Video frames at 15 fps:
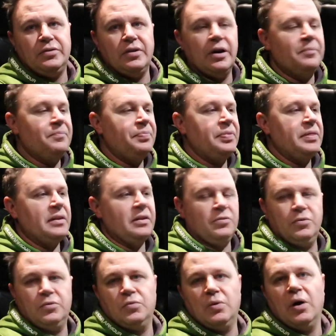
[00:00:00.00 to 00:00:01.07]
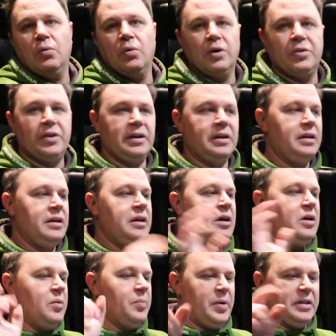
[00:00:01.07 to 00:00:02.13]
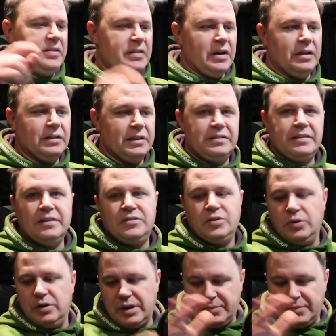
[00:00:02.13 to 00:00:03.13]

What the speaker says: So this was well worth it. But let's get to it.